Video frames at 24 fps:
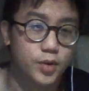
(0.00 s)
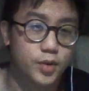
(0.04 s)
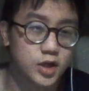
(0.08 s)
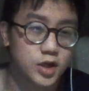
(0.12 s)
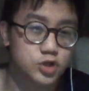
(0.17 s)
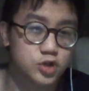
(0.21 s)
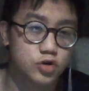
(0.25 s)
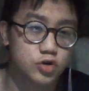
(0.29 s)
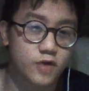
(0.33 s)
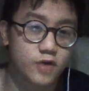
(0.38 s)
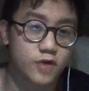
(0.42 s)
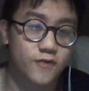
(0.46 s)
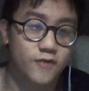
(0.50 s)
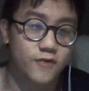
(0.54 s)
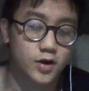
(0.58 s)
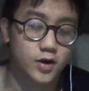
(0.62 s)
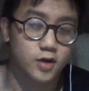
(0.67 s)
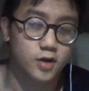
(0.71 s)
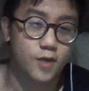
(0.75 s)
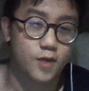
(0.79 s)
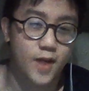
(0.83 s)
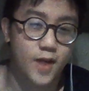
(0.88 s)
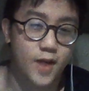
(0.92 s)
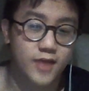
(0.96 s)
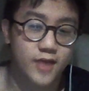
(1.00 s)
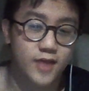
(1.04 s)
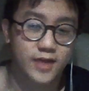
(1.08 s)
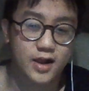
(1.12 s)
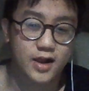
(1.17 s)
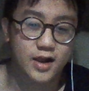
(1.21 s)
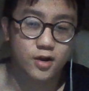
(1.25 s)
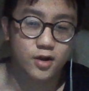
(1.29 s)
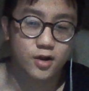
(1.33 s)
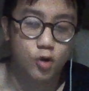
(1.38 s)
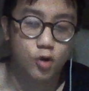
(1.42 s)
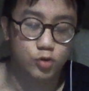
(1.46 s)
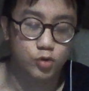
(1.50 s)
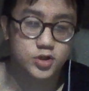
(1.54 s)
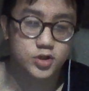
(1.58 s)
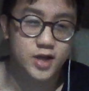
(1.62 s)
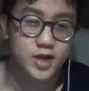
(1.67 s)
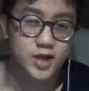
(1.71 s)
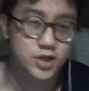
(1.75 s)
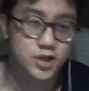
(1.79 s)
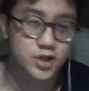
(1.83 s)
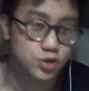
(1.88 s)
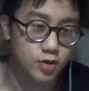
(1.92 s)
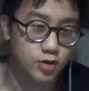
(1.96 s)
that's truly fucked up, and that goes
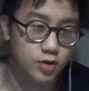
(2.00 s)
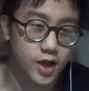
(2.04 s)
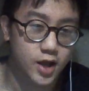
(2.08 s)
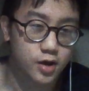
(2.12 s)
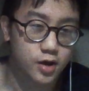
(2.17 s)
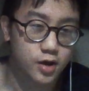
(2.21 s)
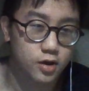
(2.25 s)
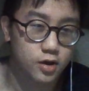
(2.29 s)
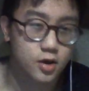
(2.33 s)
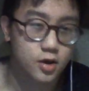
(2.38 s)
against your like